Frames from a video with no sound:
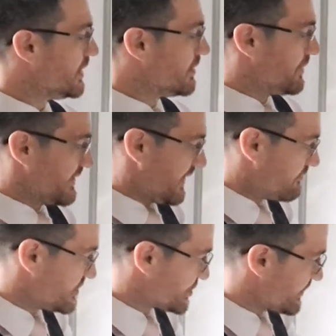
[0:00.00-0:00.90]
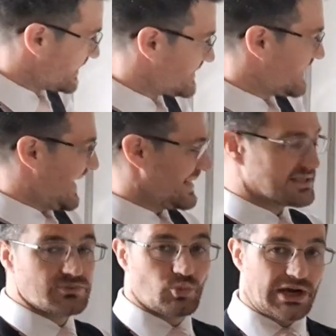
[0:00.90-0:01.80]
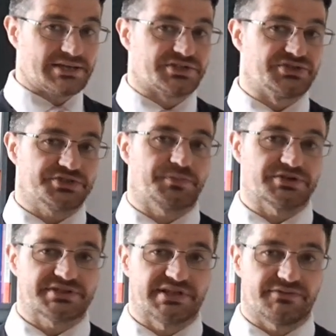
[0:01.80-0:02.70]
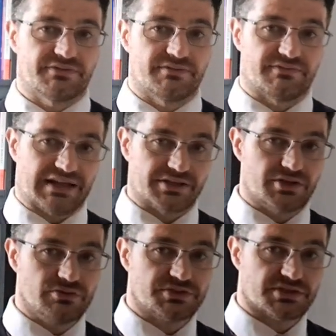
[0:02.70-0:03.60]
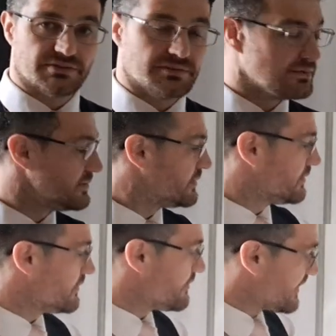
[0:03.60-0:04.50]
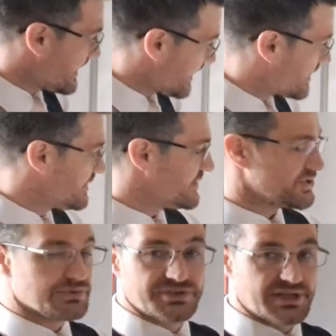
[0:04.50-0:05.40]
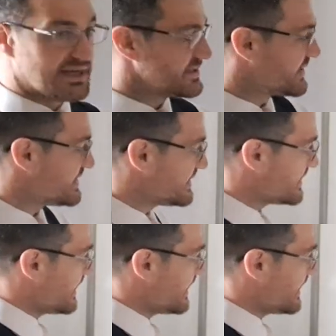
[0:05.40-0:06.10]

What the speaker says: But if I'm restricting x and y to just positive values, then I can deduce this. This is an